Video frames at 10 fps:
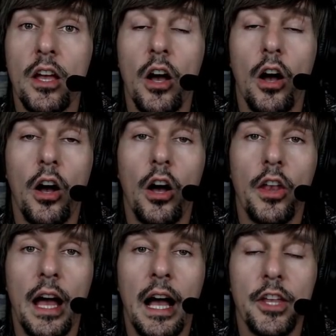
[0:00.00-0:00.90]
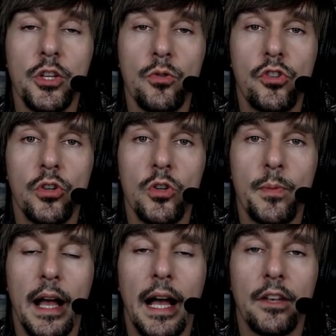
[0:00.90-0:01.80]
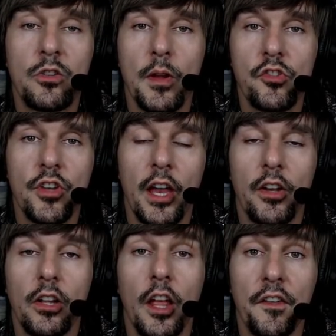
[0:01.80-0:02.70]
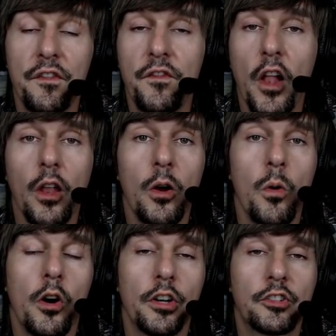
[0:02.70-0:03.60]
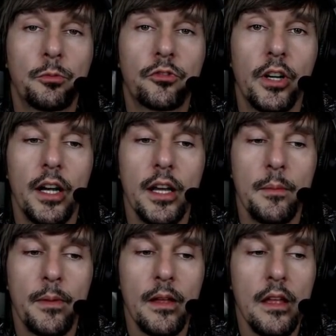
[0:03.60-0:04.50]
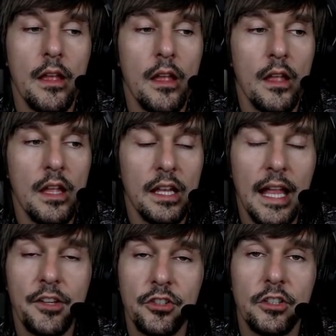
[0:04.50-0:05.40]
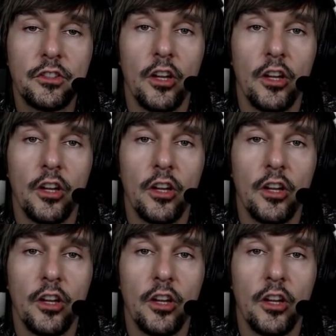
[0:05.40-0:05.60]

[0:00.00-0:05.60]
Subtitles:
on our YouTube and Twitch channel, and a follow or a subscribe. Catch us on